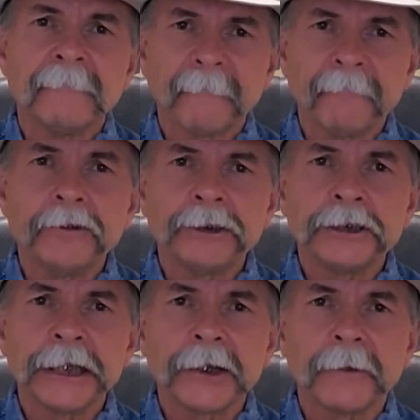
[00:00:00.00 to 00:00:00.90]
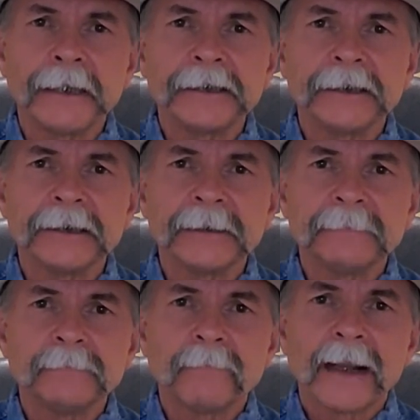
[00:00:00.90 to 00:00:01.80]
for future generations.
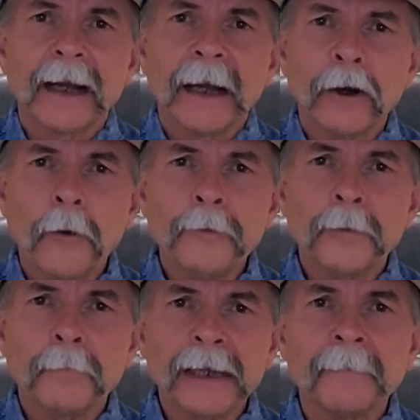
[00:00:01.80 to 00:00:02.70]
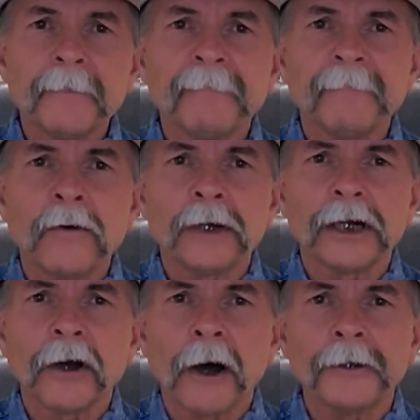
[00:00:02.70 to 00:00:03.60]
I hope you'll pick up your phone
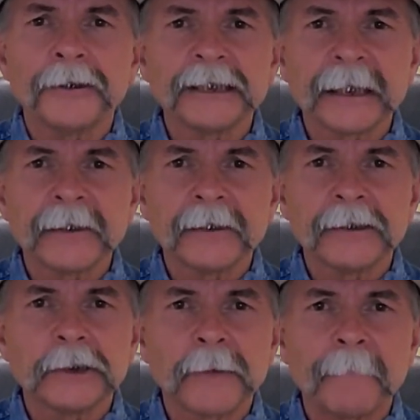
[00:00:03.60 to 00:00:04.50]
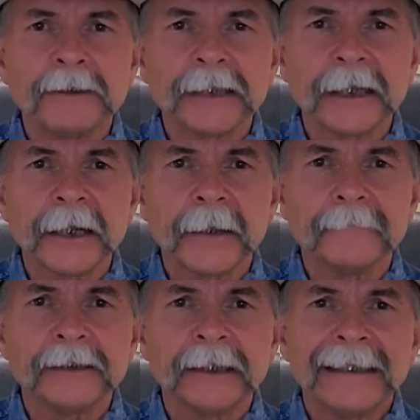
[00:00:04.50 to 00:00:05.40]
and call your senators and
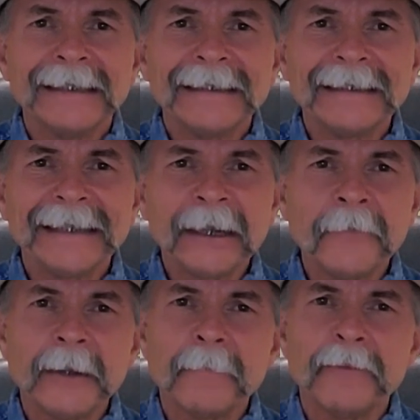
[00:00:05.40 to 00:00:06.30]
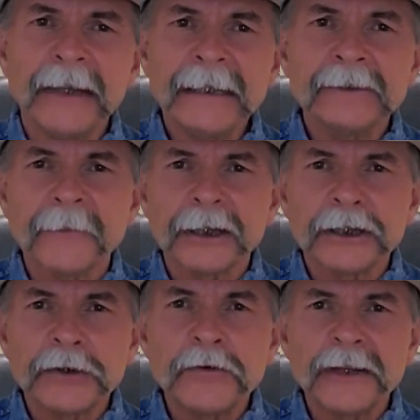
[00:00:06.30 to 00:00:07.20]
representatives to tell them these are the
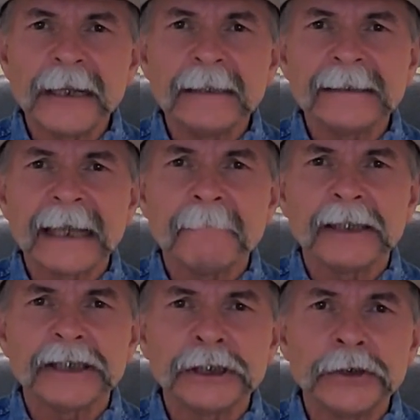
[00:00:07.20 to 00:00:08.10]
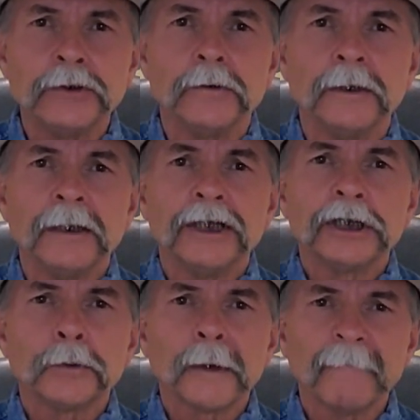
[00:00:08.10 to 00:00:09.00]
two things they must do
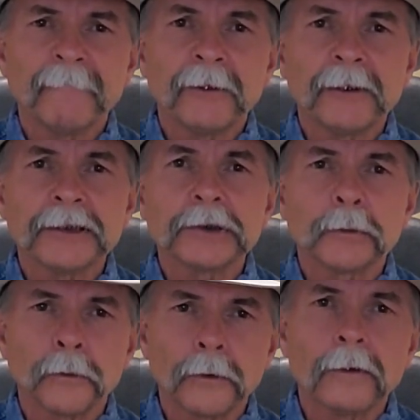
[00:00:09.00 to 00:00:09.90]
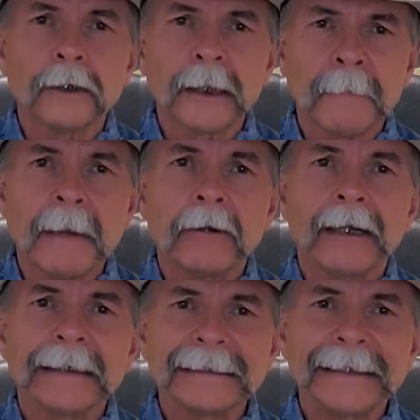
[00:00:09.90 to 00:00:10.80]
to reverse rural
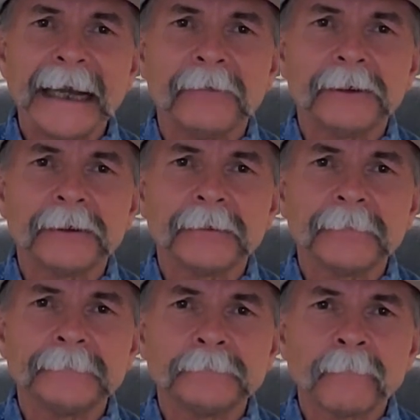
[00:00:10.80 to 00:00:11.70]
America's downturn.